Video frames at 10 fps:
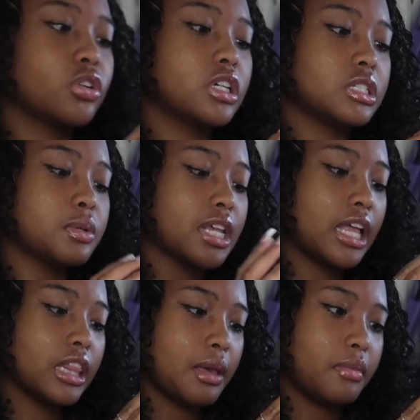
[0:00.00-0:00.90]
so good. It smells like
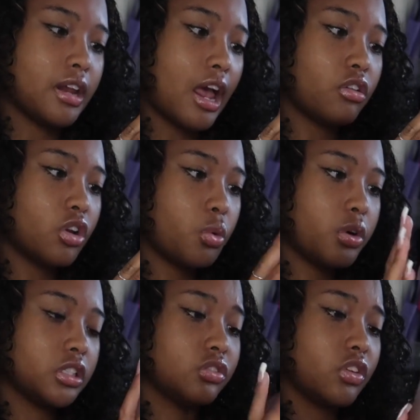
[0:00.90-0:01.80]
lemon. I don't know
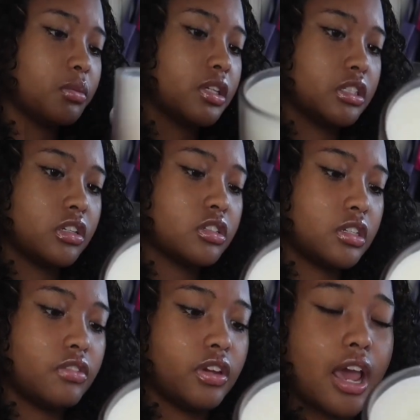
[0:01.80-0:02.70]
where it's from because it
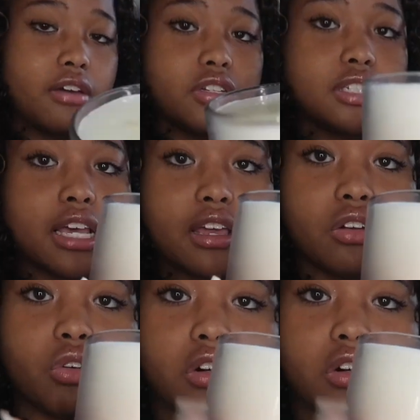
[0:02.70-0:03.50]
doesn't even have a scent or